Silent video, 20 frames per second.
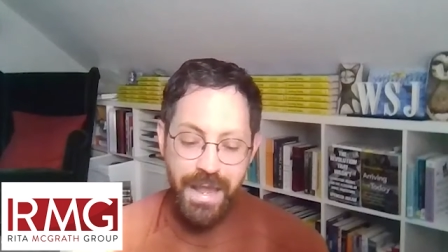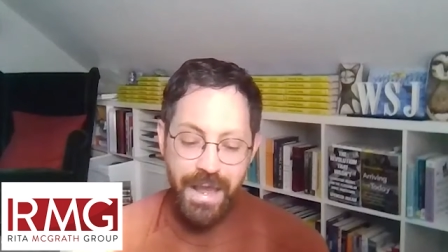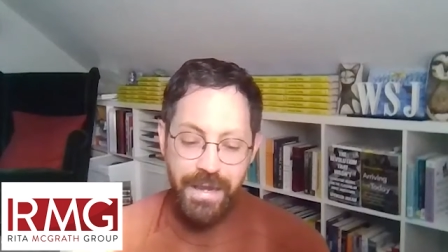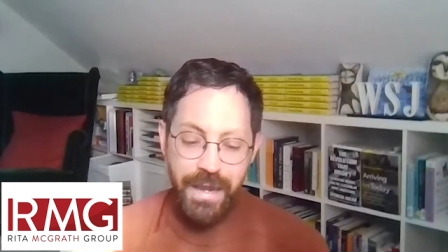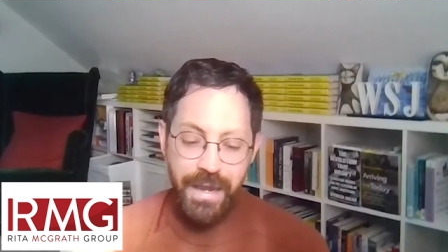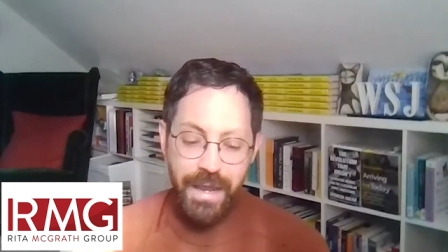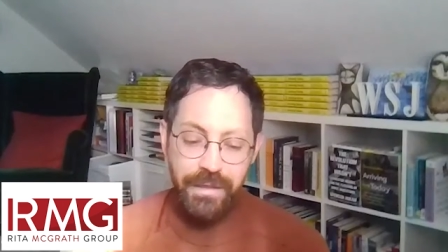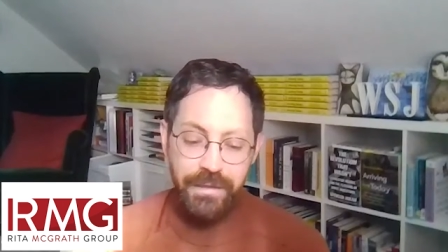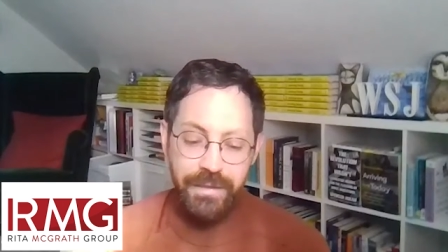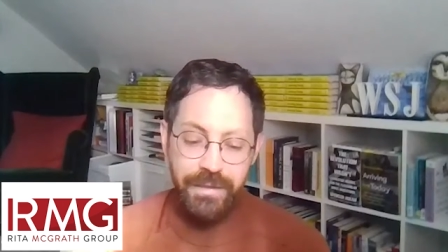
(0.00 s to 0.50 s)
and,
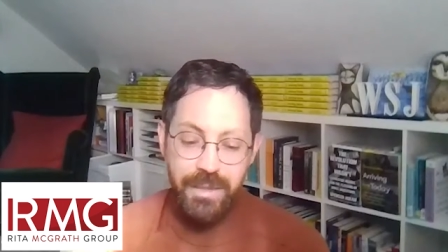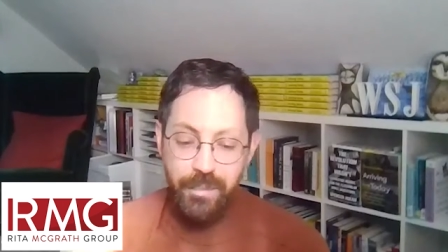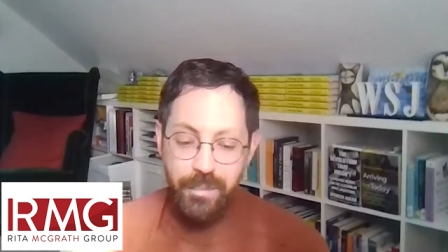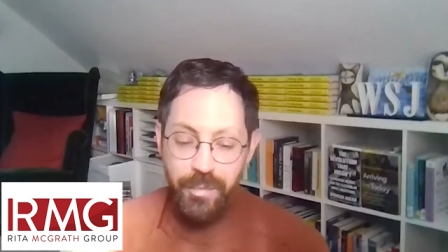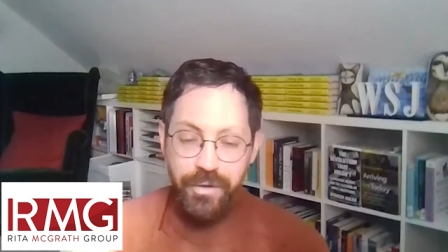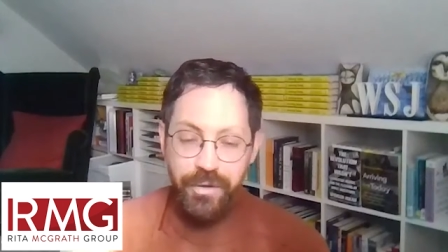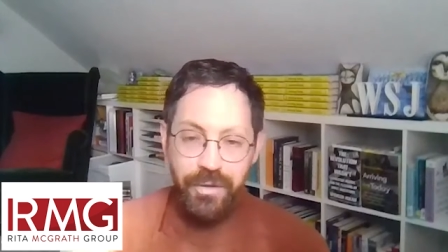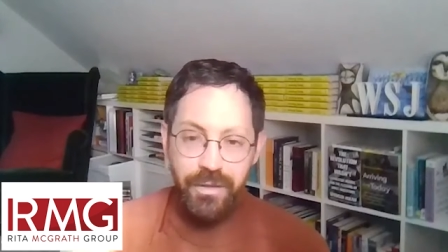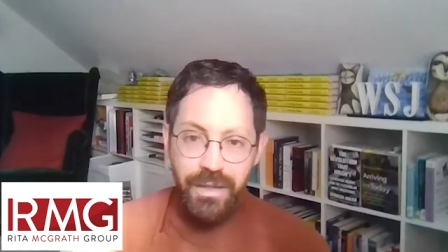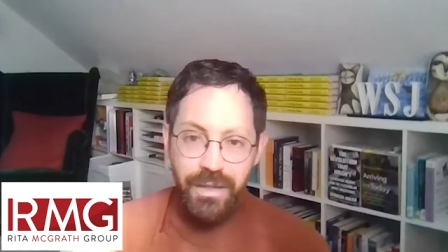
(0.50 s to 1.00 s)
and leap
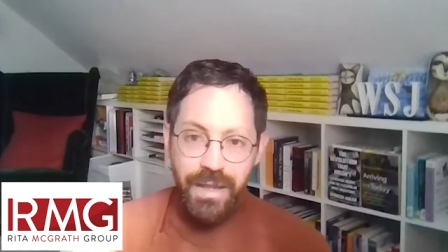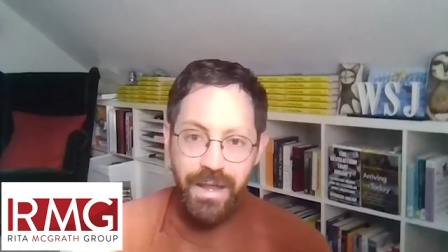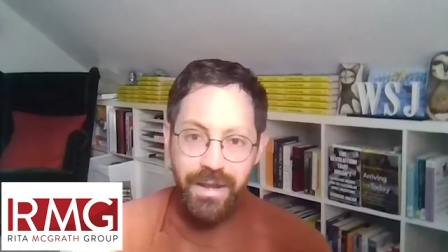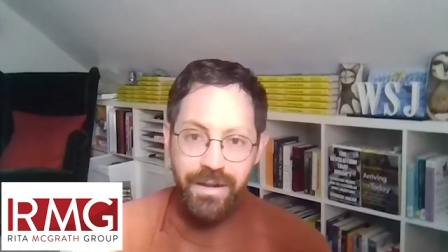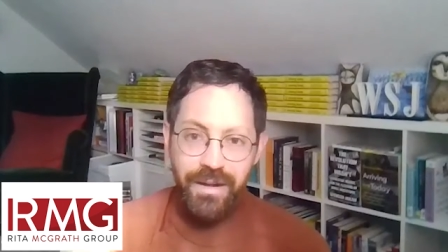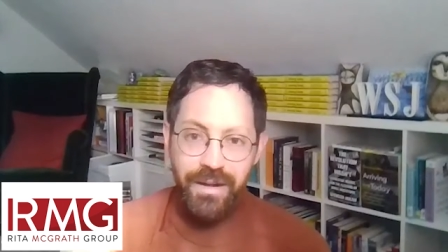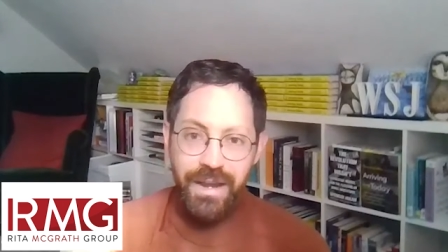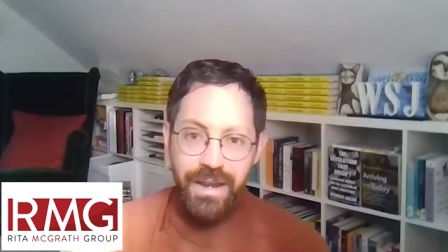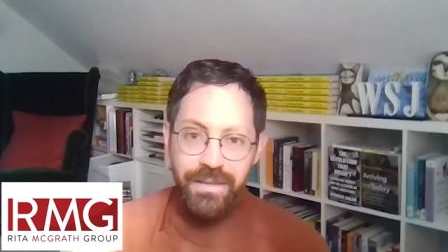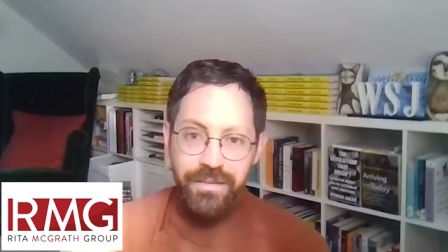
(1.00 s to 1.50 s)
onto the
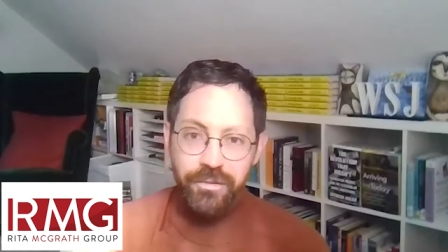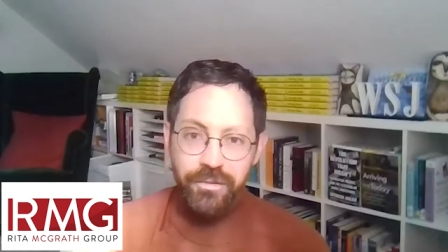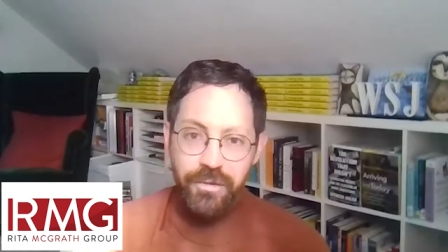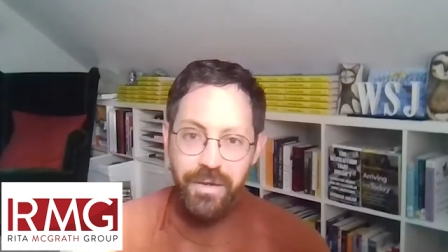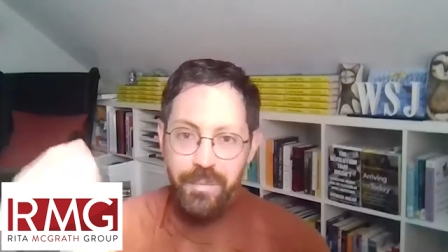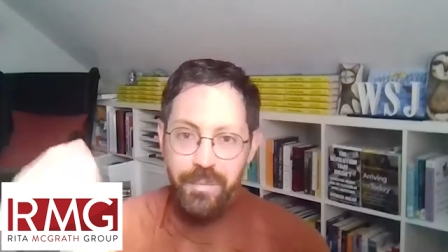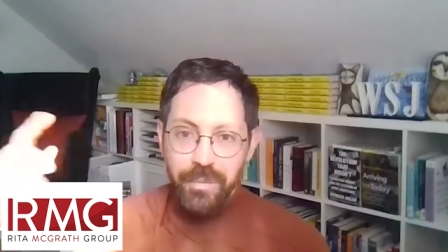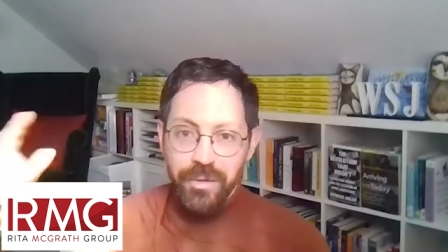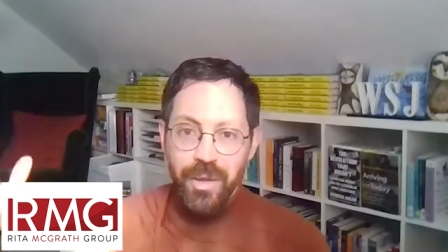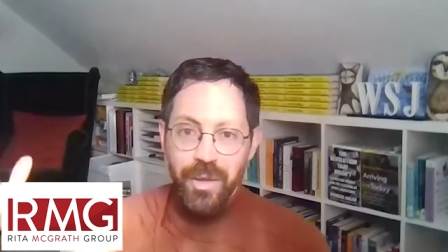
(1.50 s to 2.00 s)
ladder and
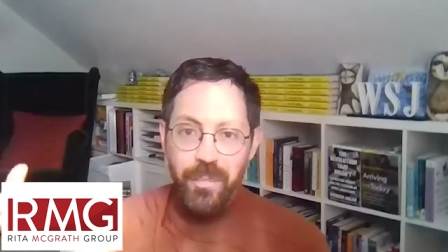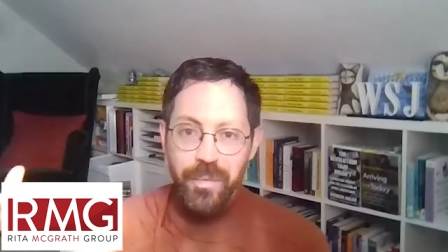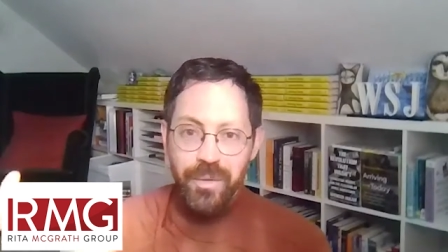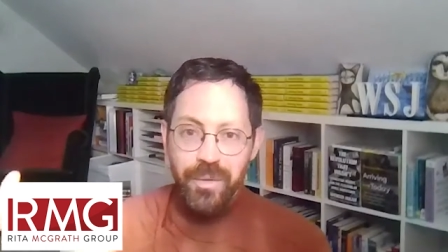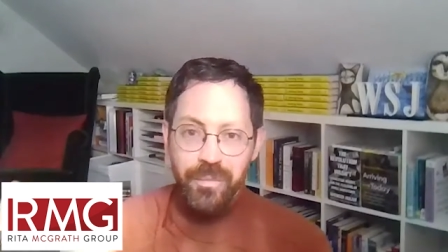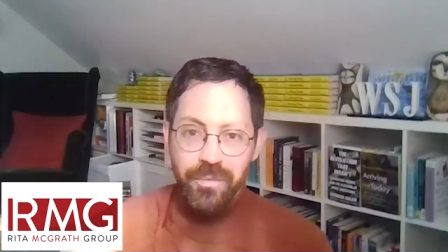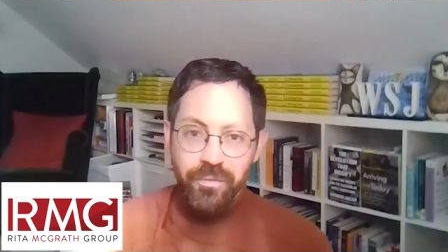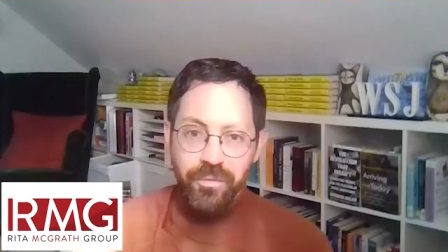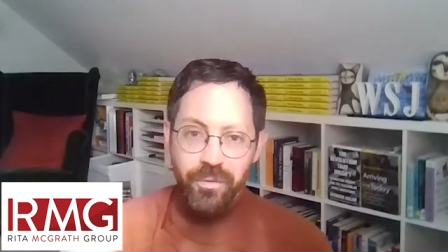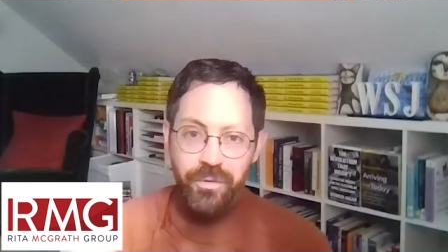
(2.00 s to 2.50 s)
scramble up
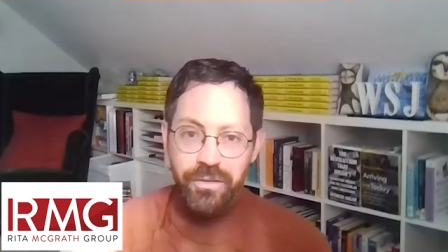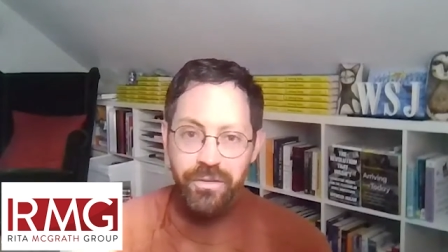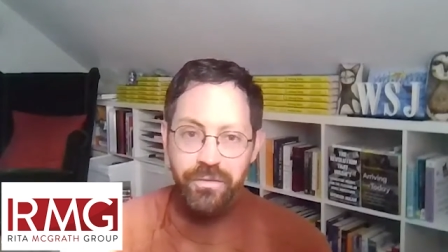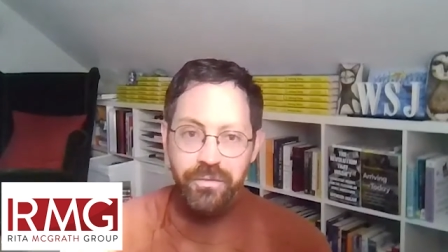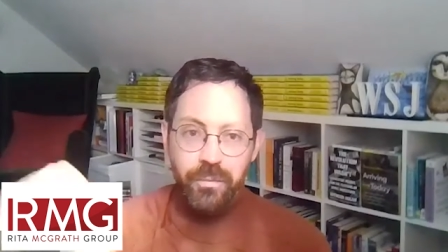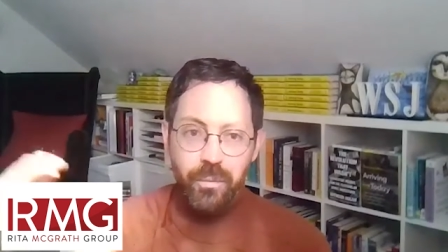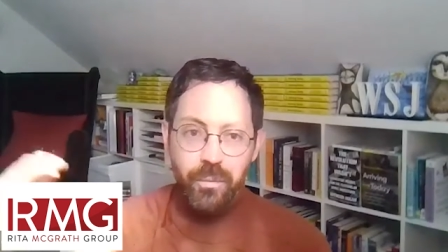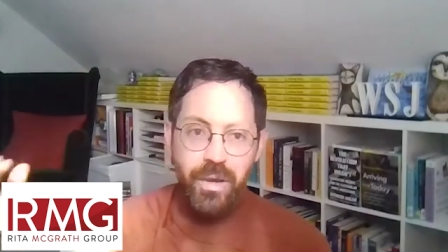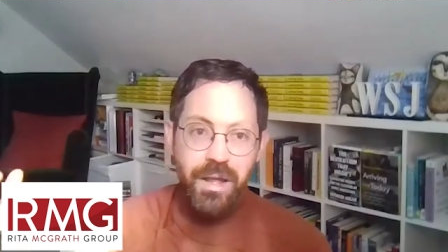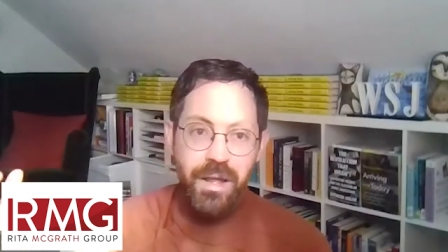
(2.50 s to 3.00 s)
it before the
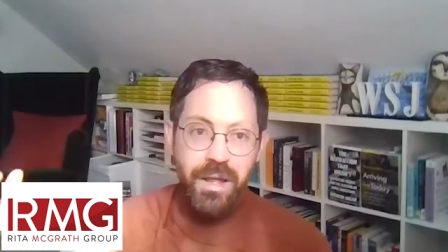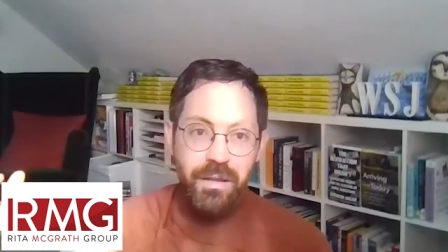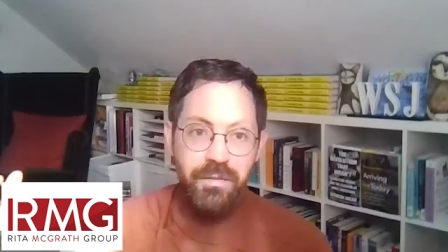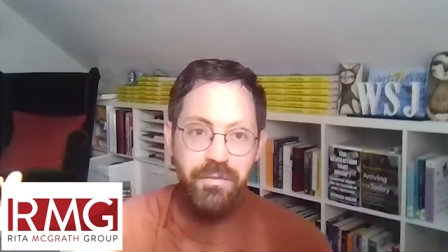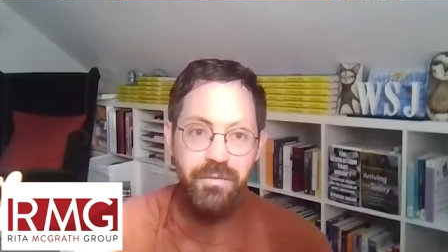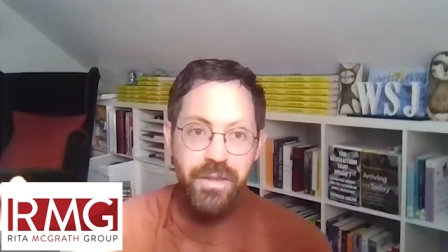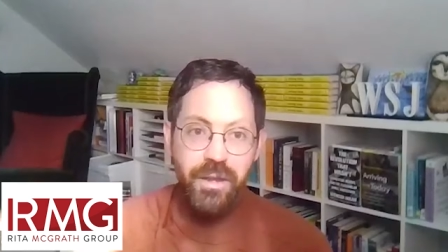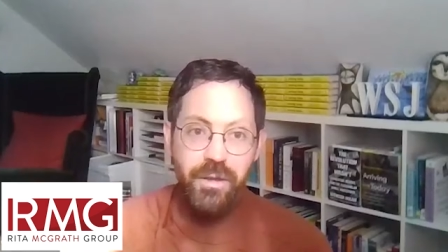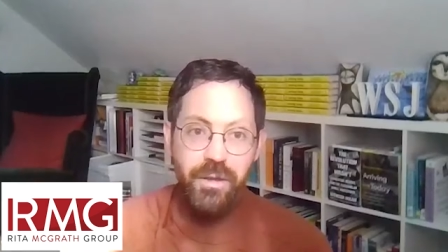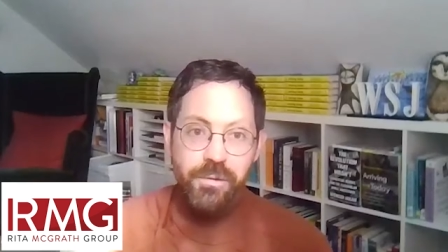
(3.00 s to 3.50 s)
swell
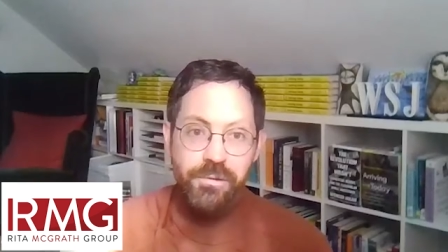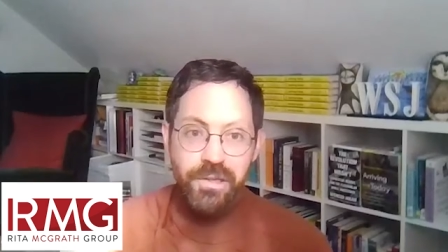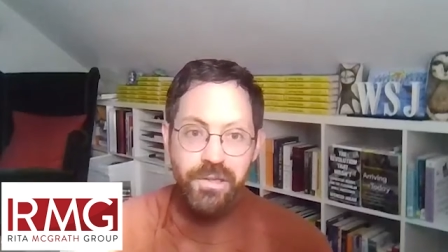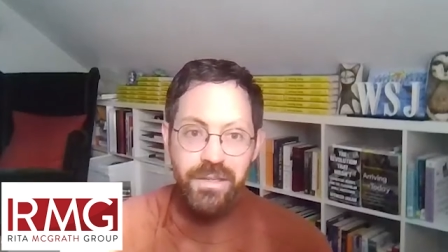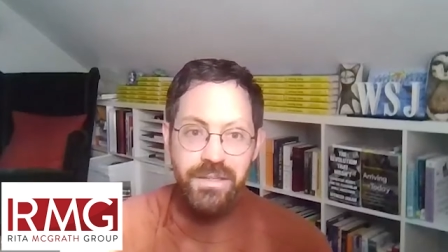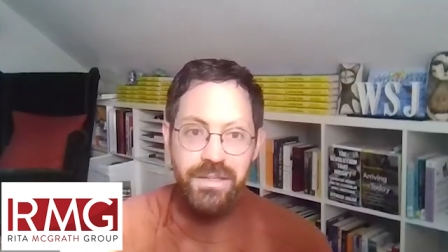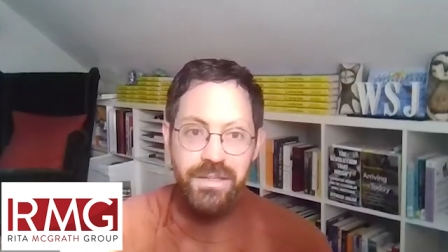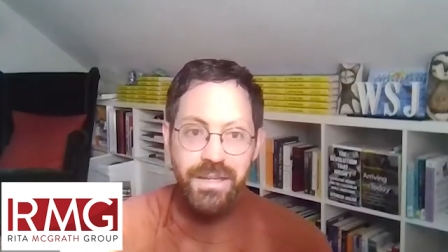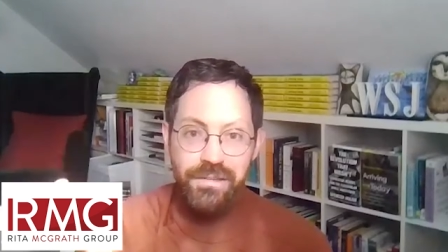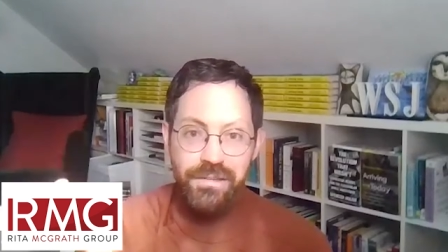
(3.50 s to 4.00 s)
of the
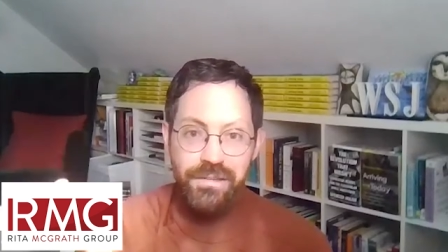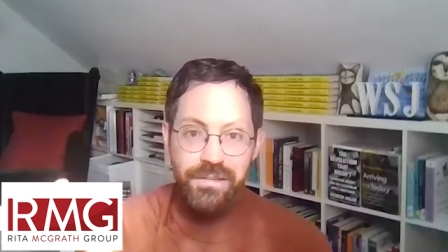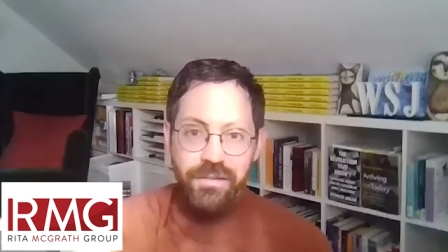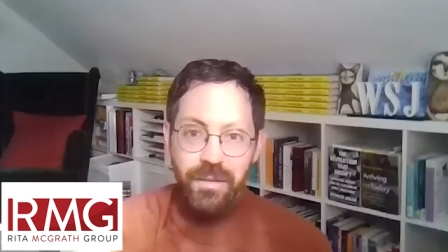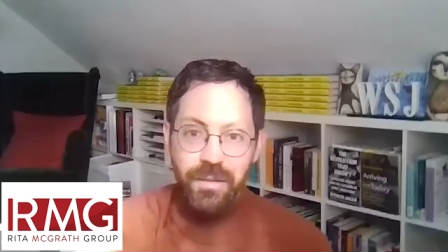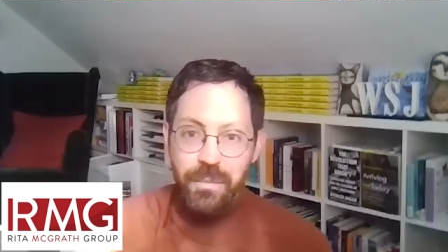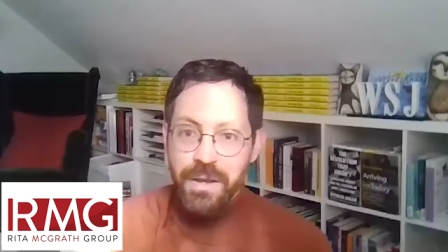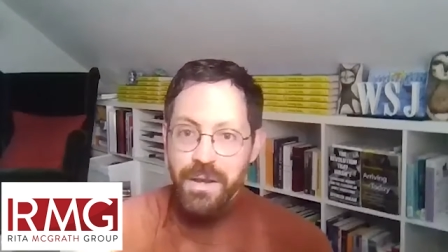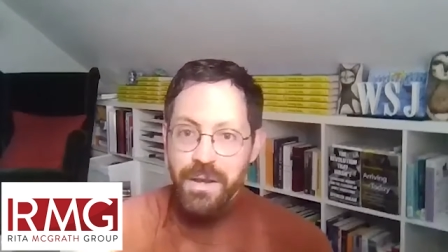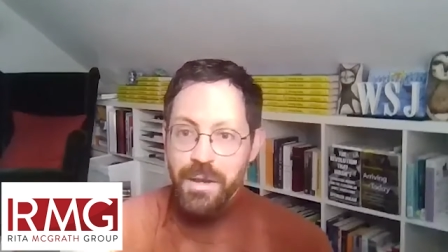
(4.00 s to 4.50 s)
ocean catches
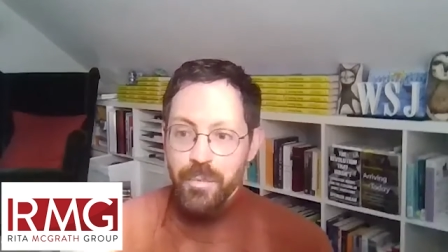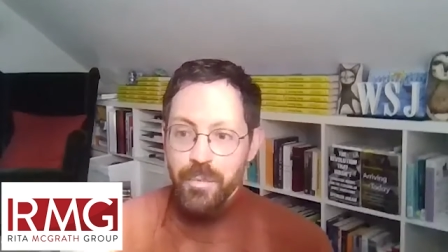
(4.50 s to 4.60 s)
him